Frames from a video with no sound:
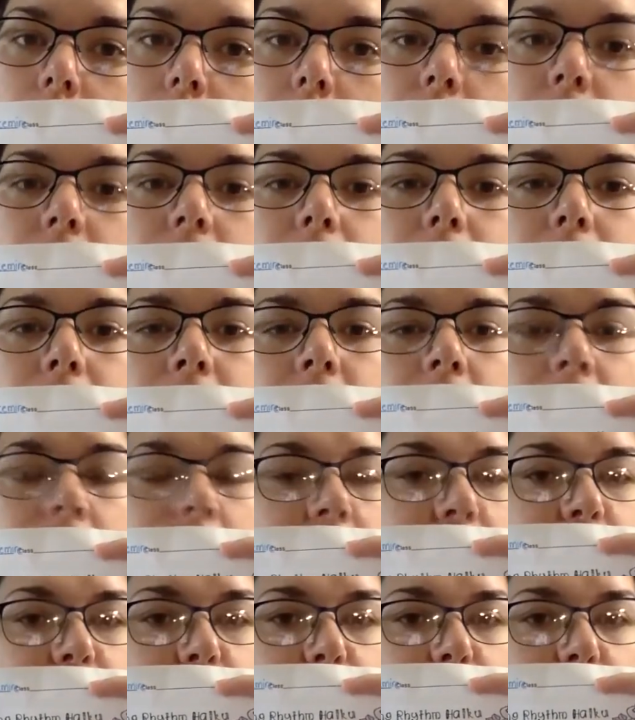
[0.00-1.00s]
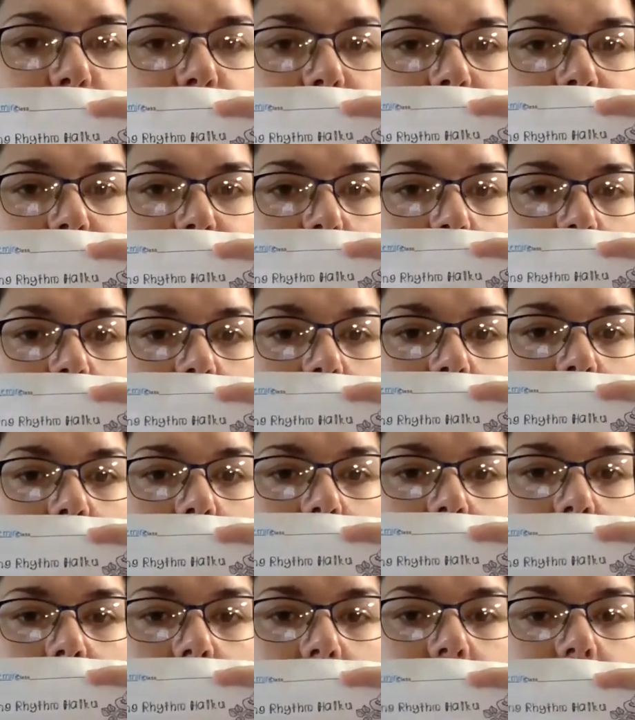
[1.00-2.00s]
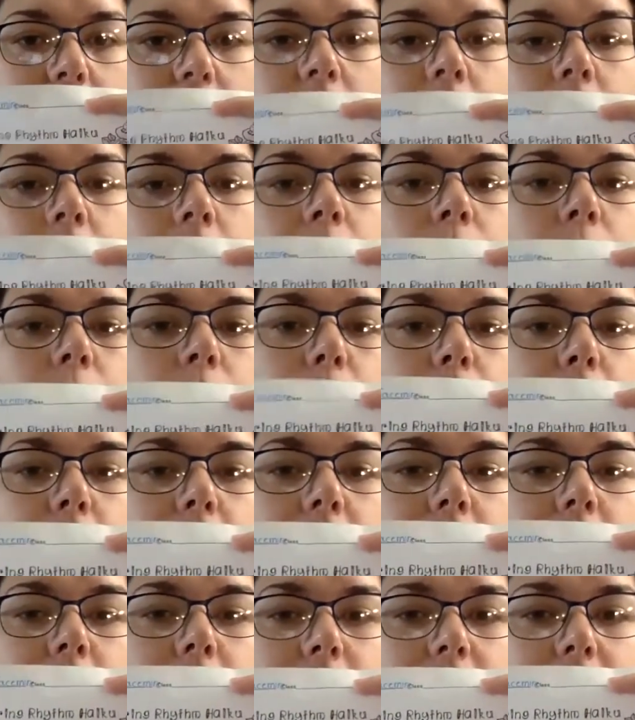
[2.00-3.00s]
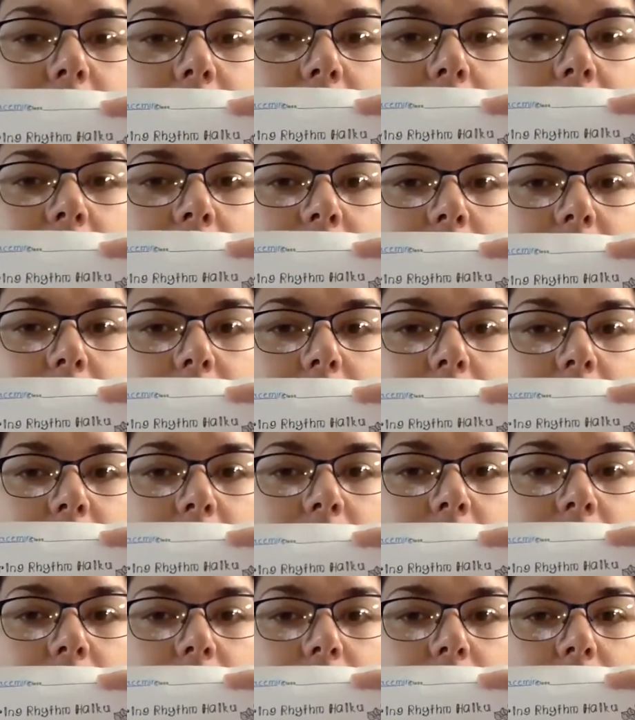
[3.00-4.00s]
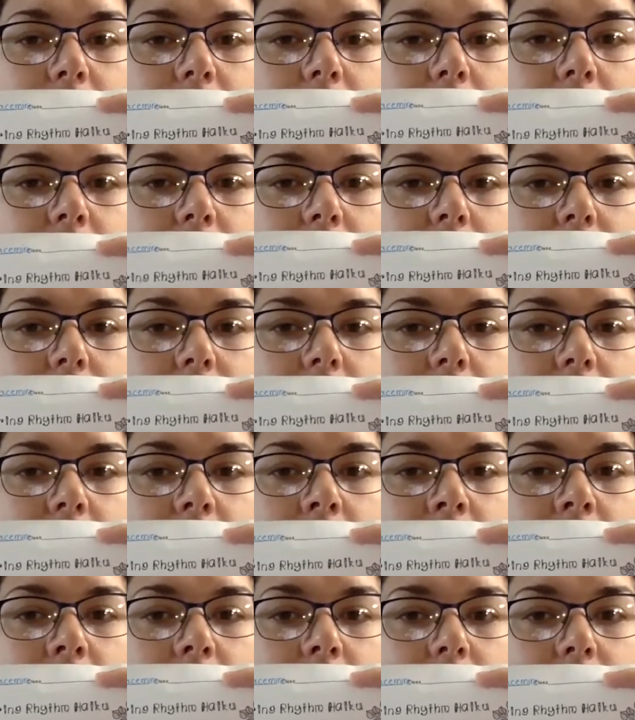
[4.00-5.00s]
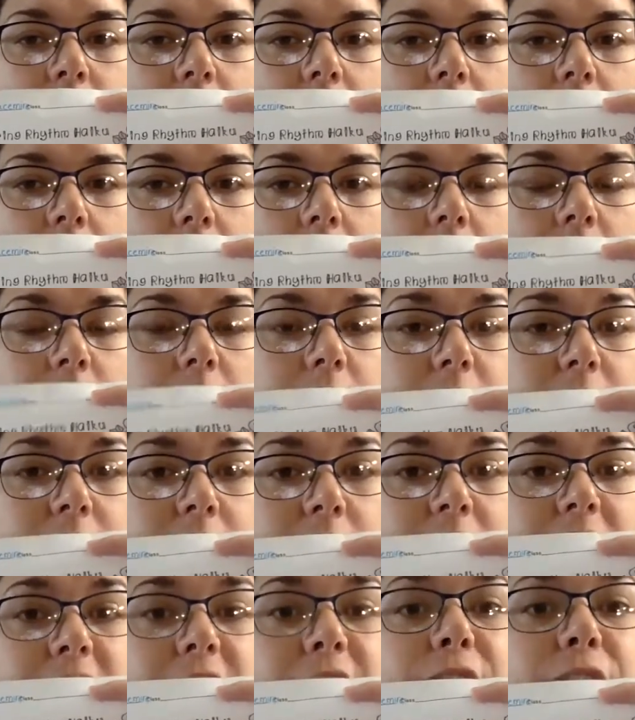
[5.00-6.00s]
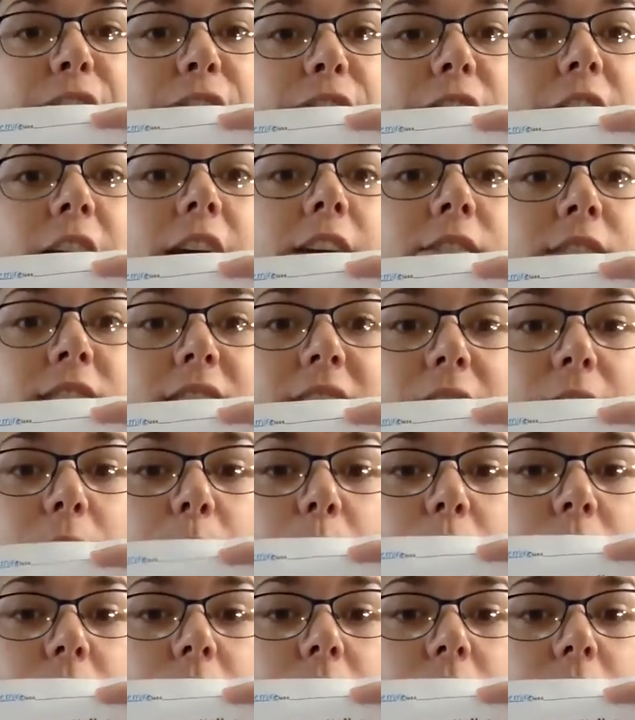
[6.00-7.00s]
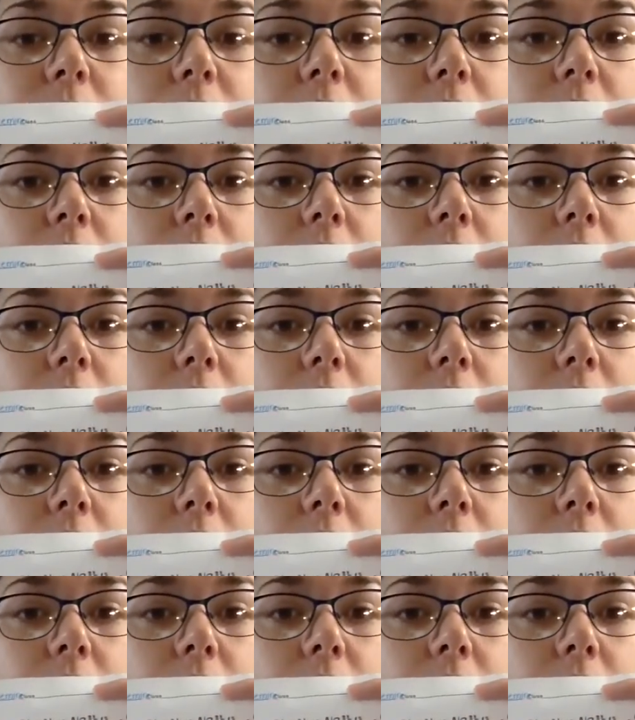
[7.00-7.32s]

but I might not have a fourth line. But t t t t ta is still five syllables.